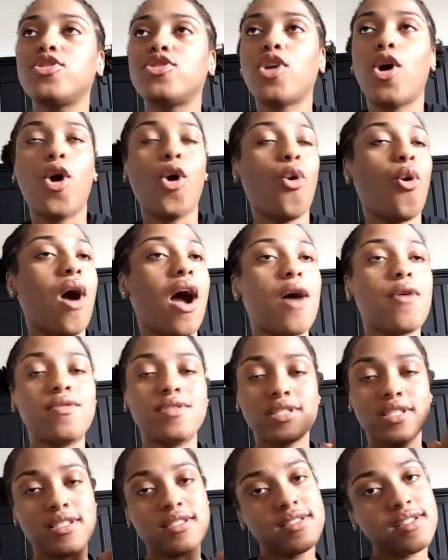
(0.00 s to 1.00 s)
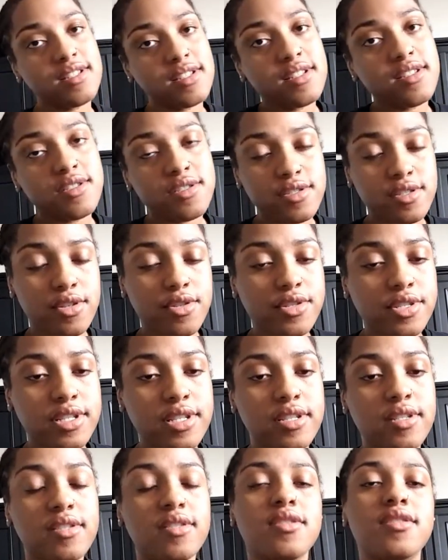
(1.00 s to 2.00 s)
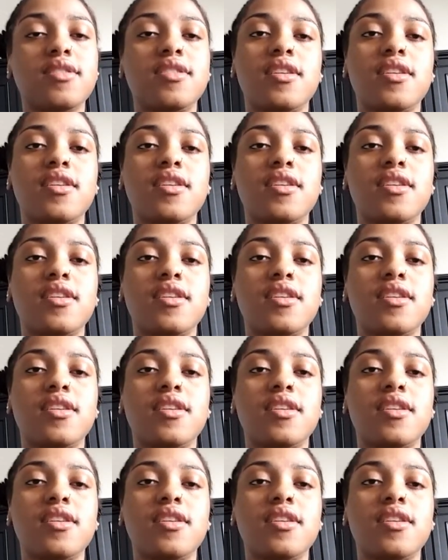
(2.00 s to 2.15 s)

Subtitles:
So I was gonna see the surgeon.